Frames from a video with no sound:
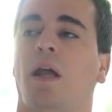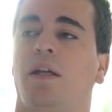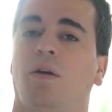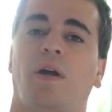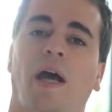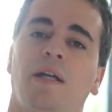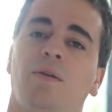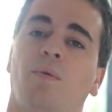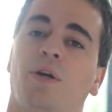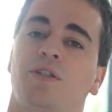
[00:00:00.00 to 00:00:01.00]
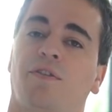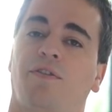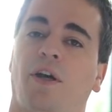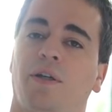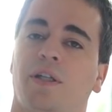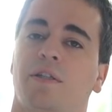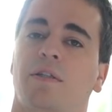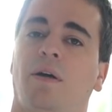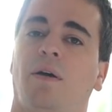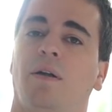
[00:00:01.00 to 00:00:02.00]
You're going to want to
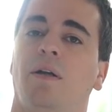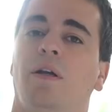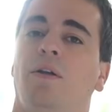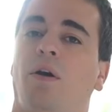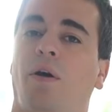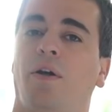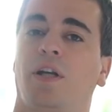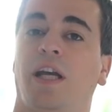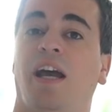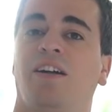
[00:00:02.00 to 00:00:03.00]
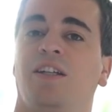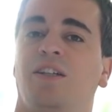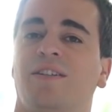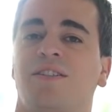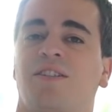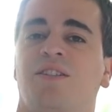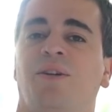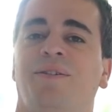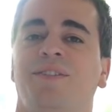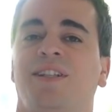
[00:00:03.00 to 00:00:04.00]
focus on not only how to use the
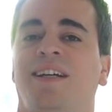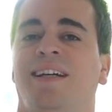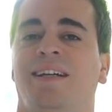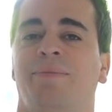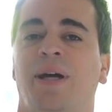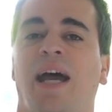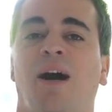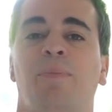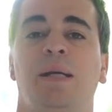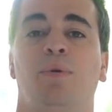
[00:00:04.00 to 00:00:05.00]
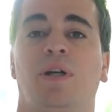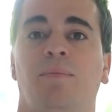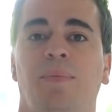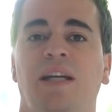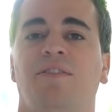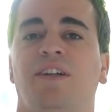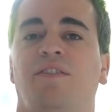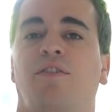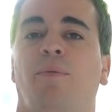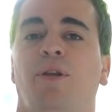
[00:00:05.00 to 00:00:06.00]
tools, but how people can benefit
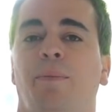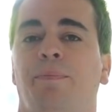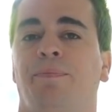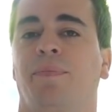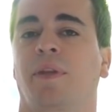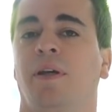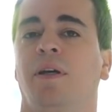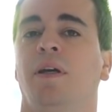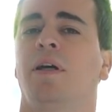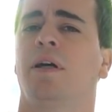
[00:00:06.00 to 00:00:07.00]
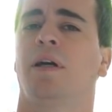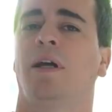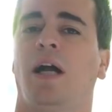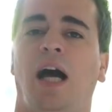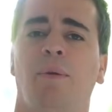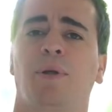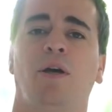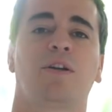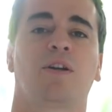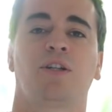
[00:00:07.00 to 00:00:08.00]
from them.
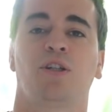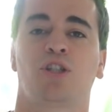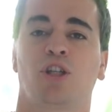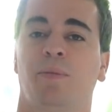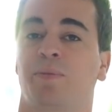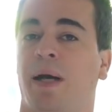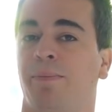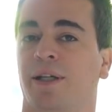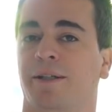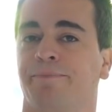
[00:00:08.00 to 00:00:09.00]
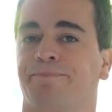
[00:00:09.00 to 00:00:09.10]
Upload it on YouTube as public.